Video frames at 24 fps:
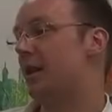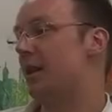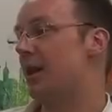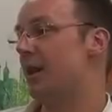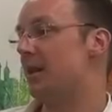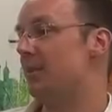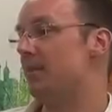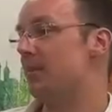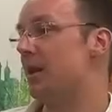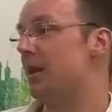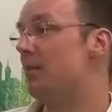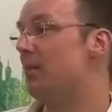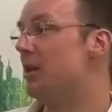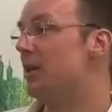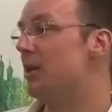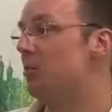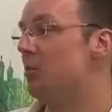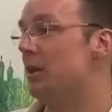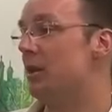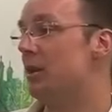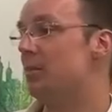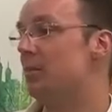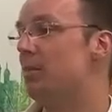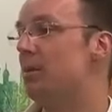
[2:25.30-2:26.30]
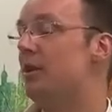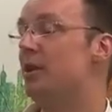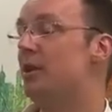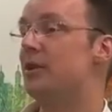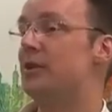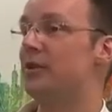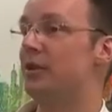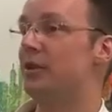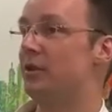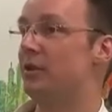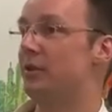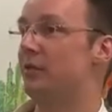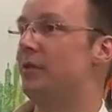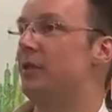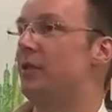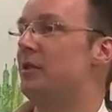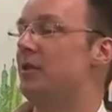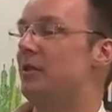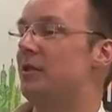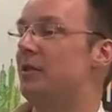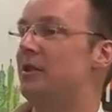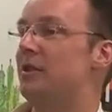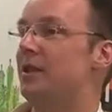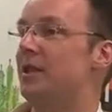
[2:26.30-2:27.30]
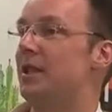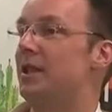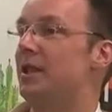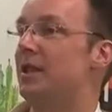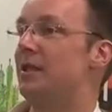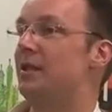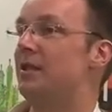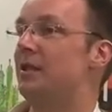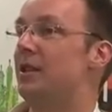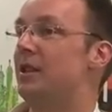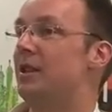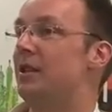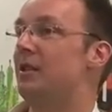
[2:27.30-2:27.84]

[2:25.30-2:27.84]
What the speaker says: it means we can pass those efficiencies